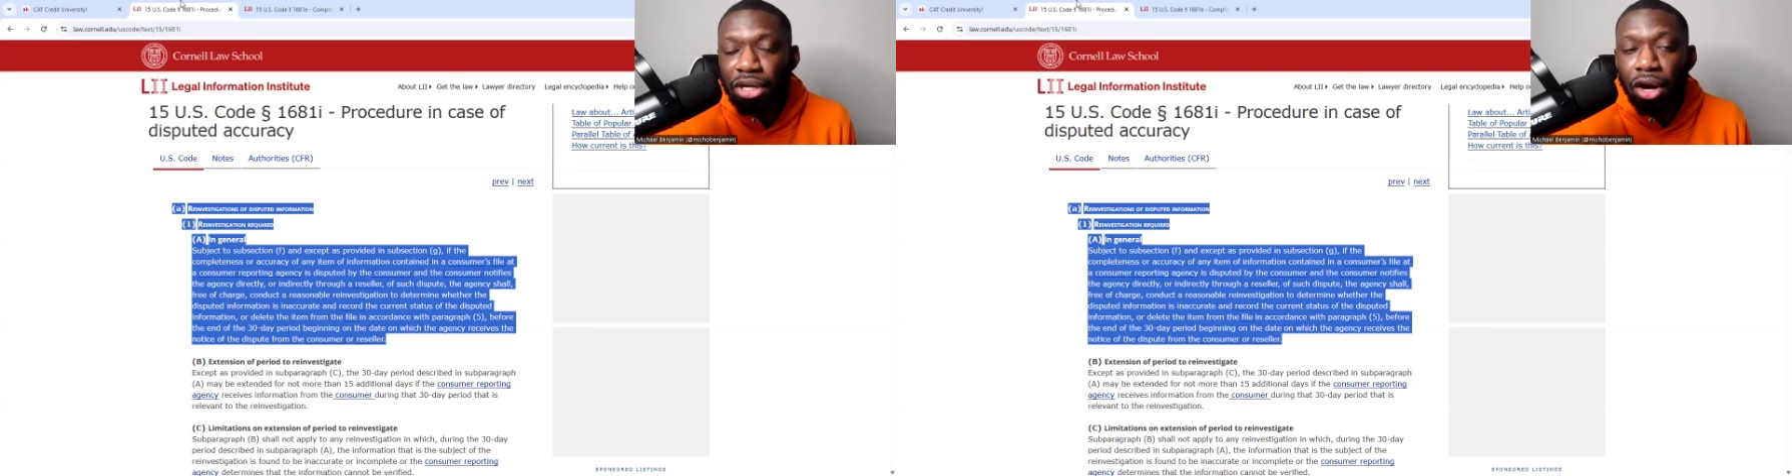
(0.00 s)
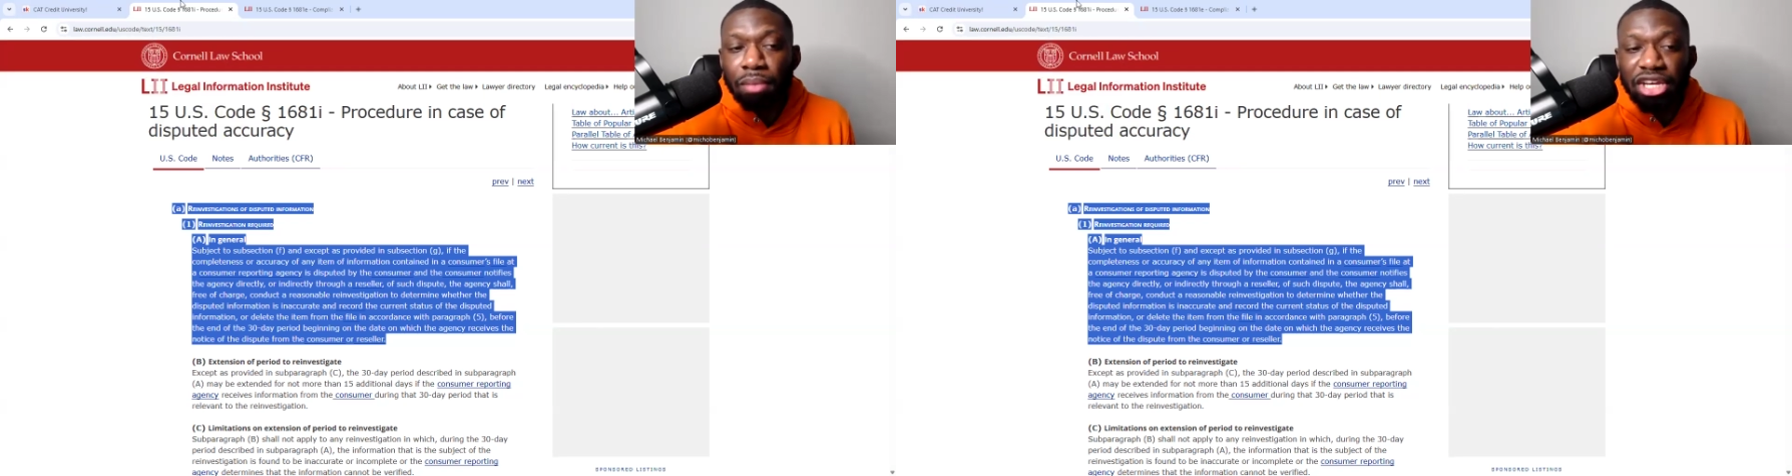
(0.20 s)

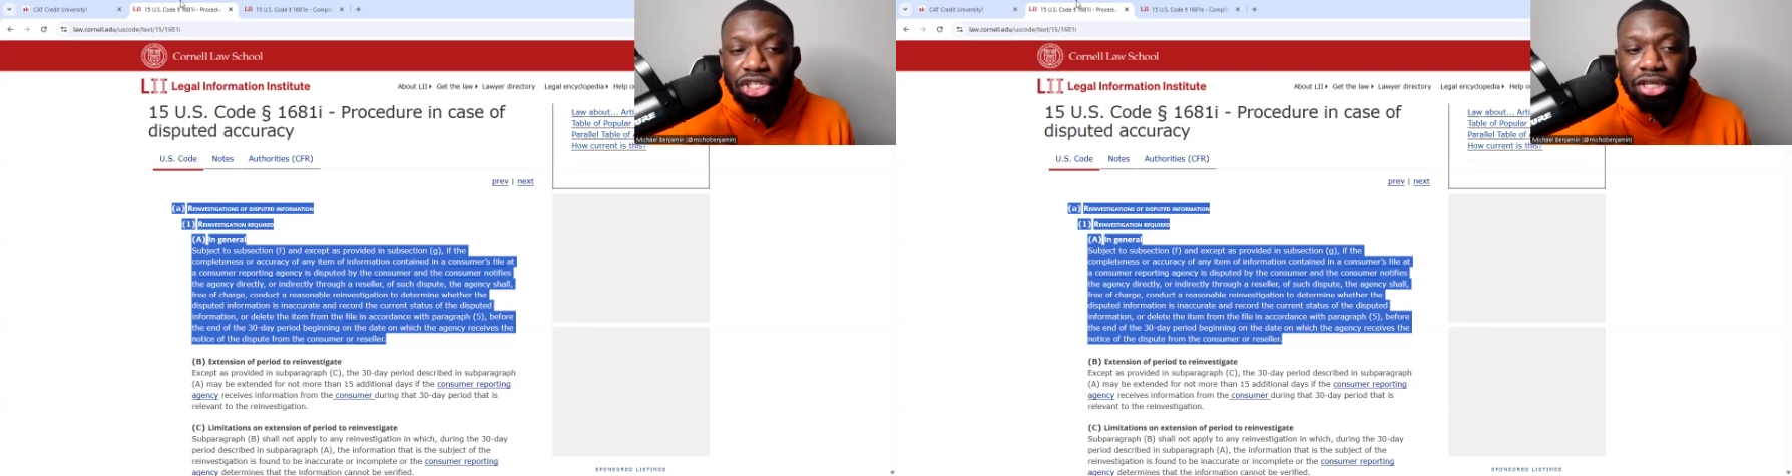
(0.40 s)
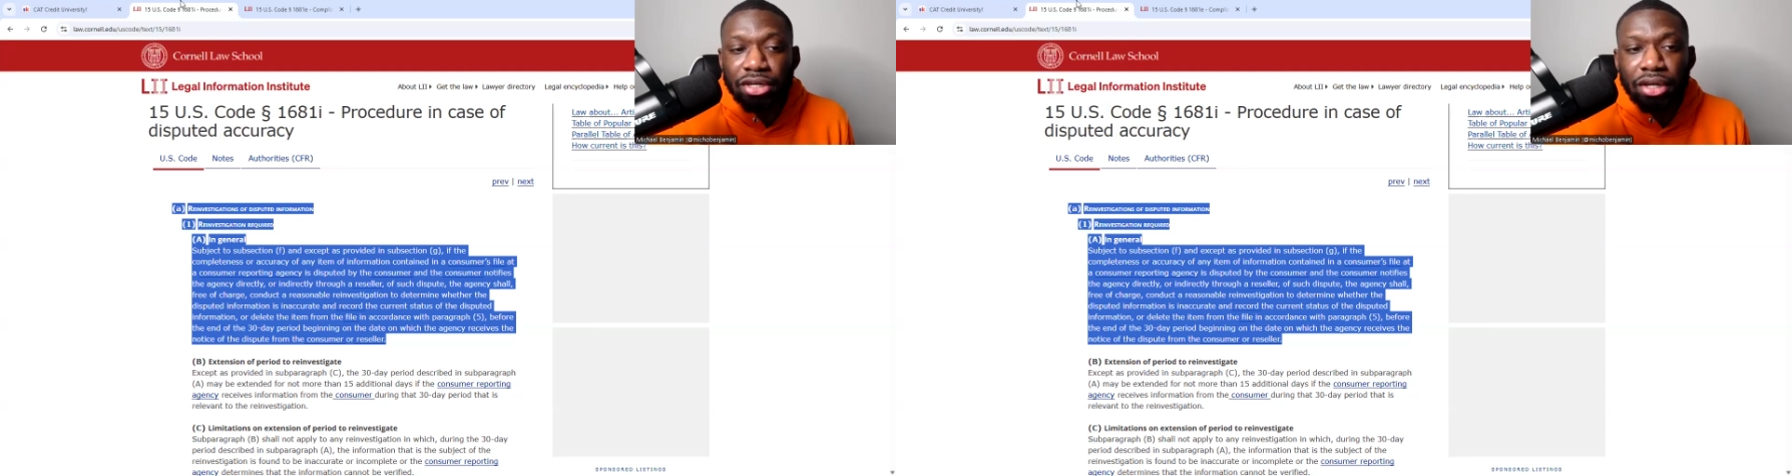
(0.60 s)
with our
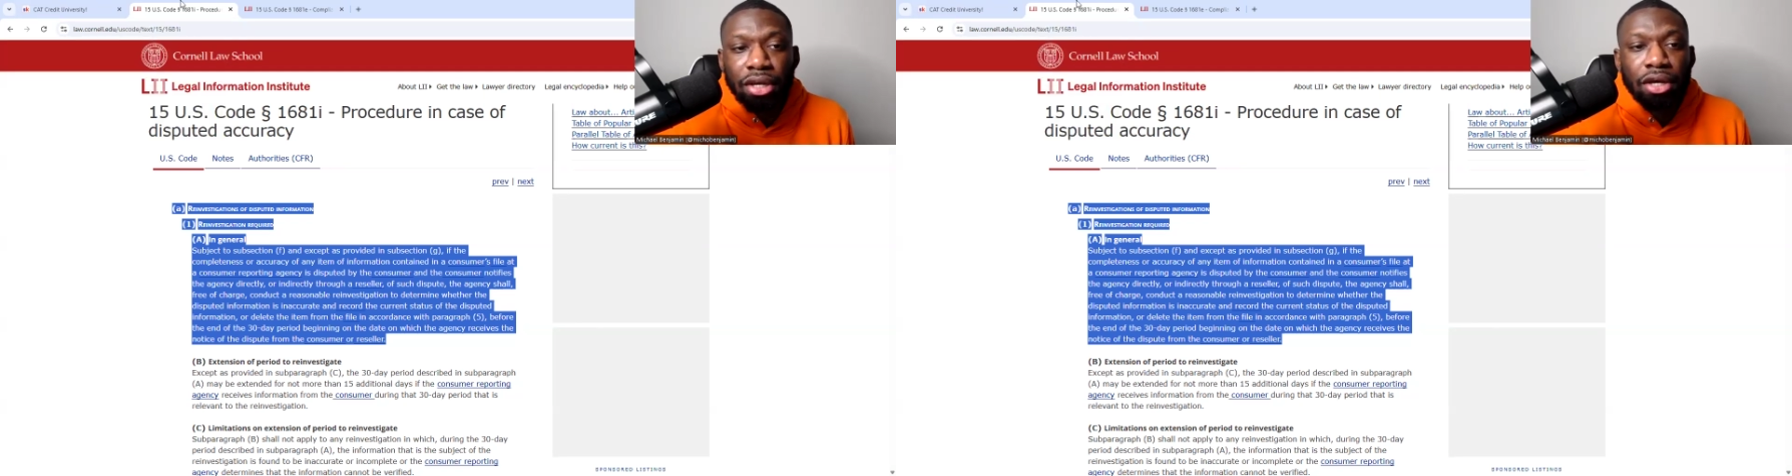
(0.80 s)
mission.